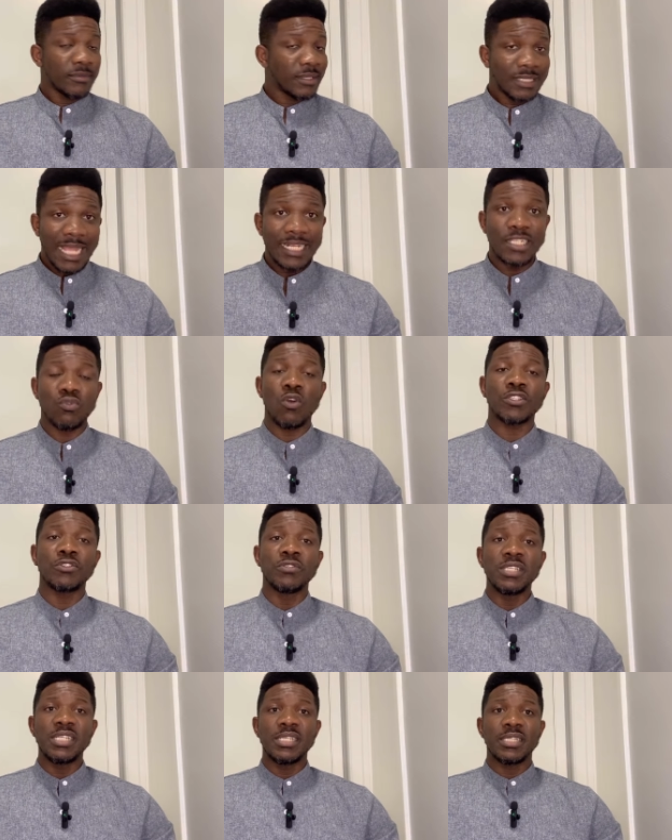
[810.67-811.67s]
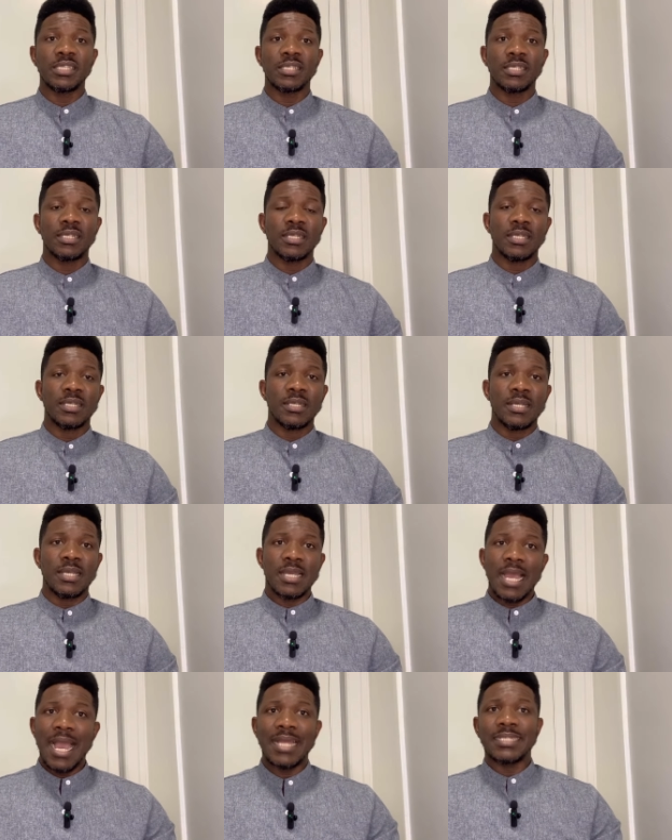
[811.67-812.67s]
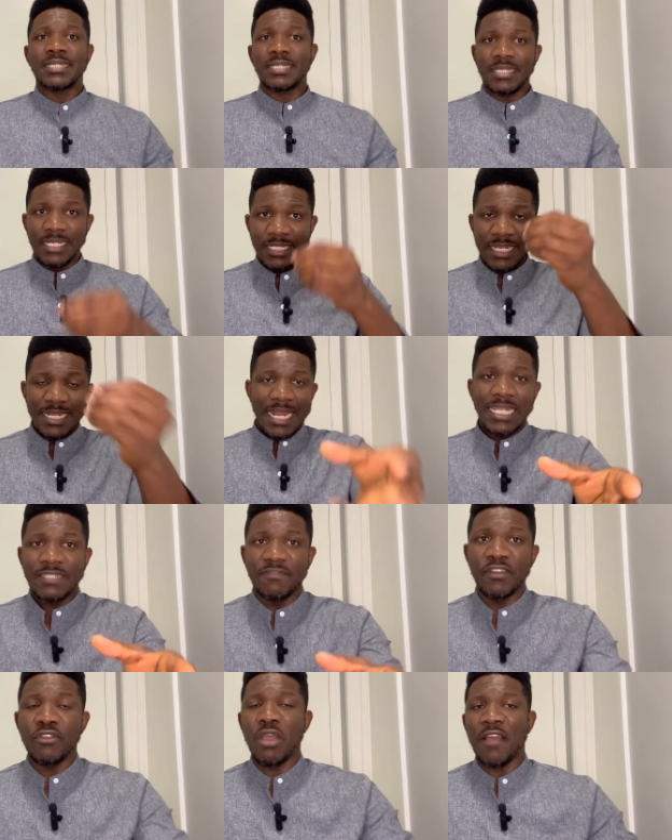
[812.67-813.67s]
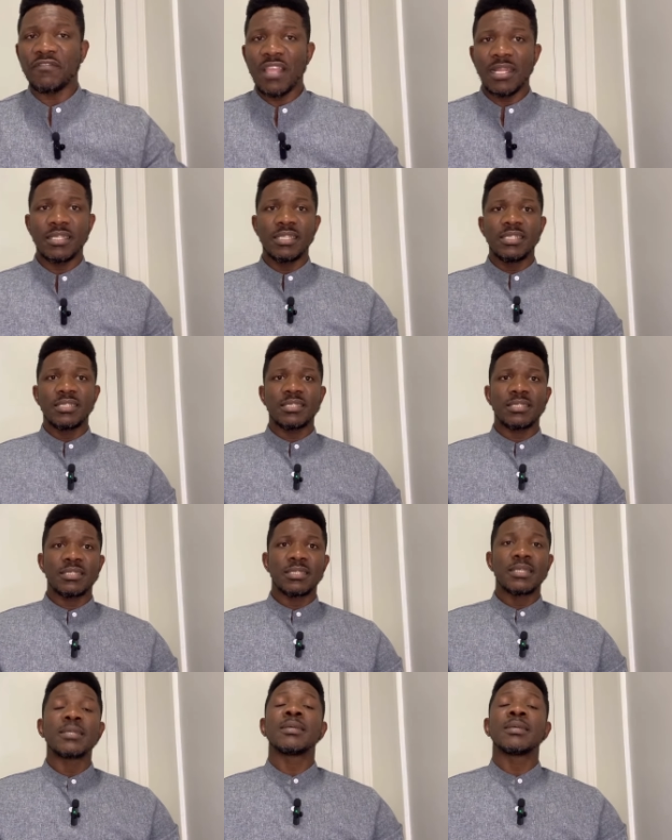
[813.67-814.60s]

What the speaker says: That is what you need. And in the next video after this,